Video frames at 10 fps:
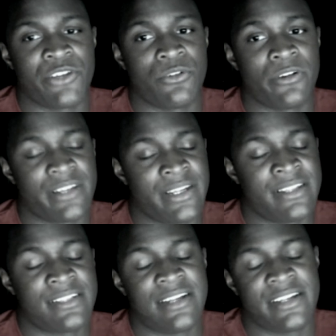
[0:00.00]
Marine Corps.
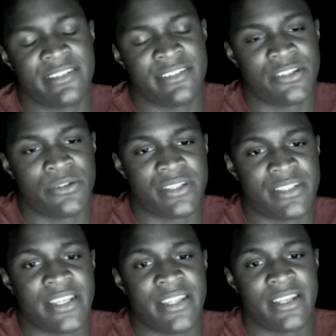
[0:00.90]
Now, that's not to go to
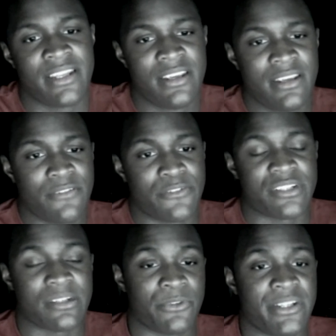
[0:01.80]
say that for
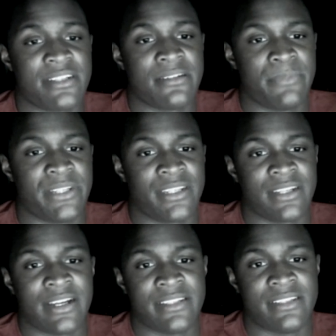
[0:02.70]
some reason, being
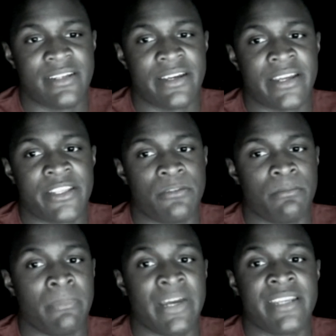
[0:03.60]
an IT guy, you
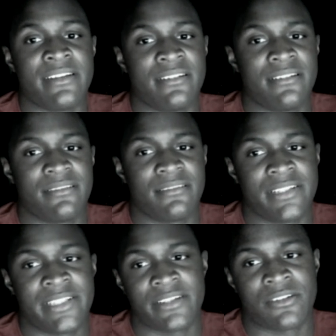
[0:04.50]
might
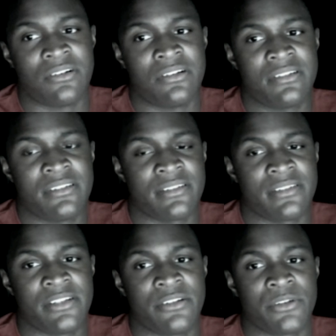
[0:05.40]
get called to
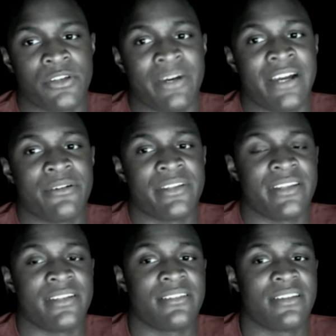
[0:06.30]
go out
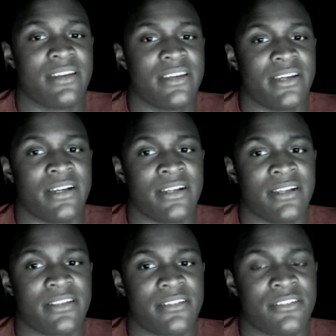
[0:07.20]
and
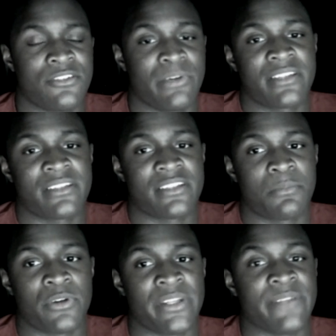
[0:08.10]
directly
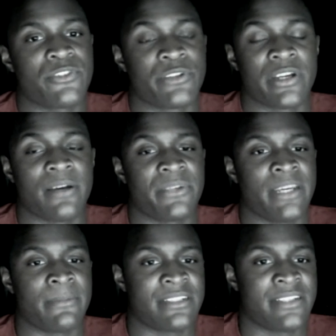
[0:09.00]
support an infantry
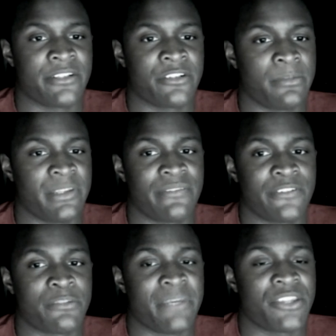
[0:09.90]
company. I'm not saying you're going to be the
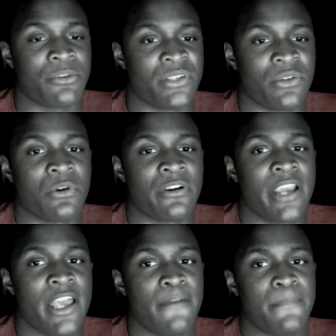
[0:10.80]
first man through a door,
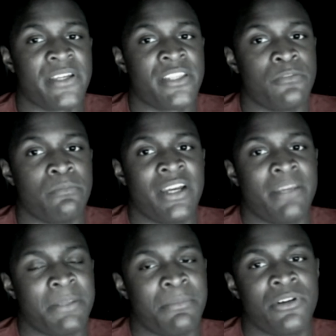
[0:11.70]
but you
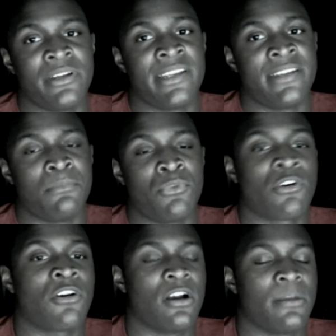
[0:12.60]
might be put in
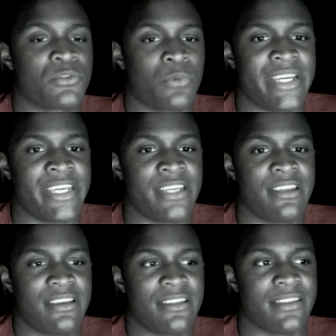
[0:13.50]
more harm's way
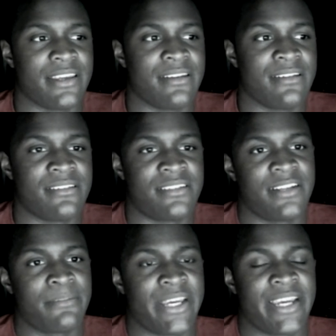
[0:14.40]
than
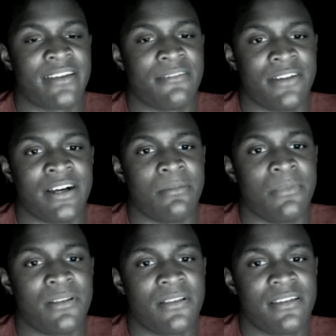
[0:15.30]
sitting back at a fob
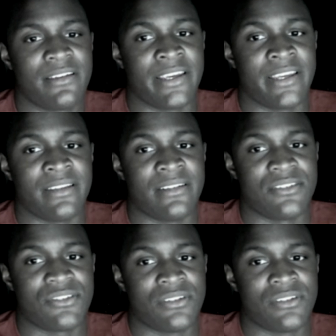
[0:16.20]
and